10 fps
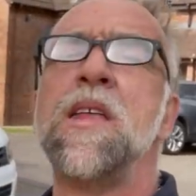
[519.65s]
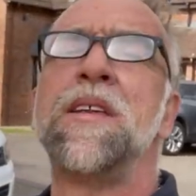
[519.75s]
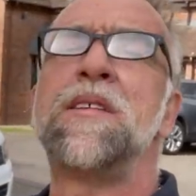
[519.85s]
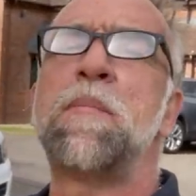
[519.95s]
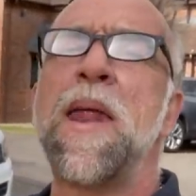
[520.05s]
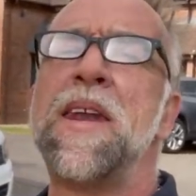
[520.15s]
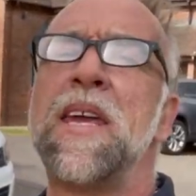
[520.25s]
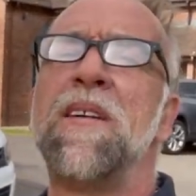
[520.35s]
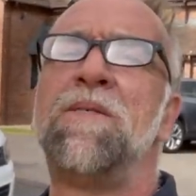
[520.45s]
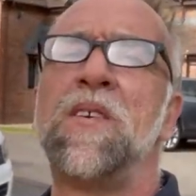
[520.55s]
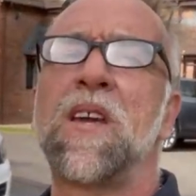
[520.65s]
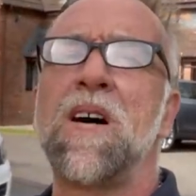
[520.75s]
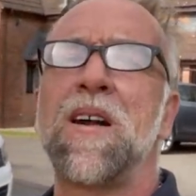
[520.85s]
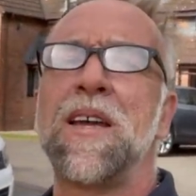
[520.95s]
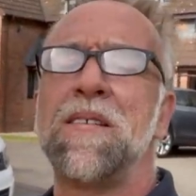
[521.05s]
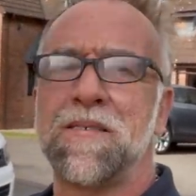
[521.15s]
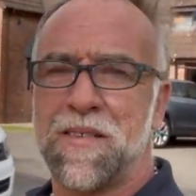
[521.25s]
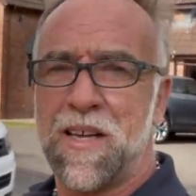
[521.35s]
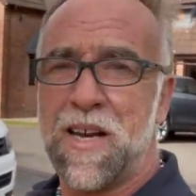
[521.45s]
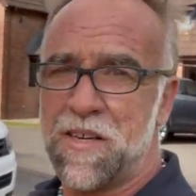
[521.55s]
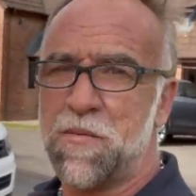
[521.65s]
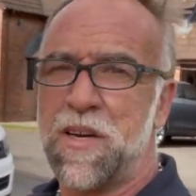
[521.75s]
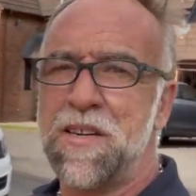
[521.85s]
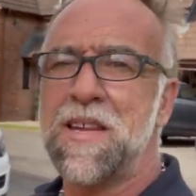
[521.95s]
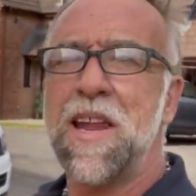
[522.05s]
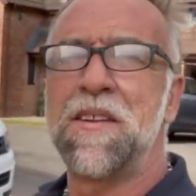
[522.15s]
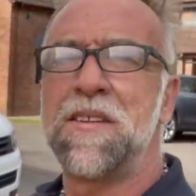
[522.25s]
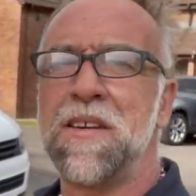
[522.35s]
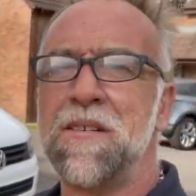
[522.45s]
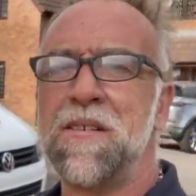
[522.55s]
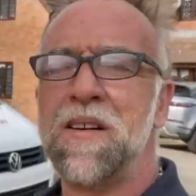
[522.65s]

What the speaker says: Spend it if you got it. And that's what I intend to do.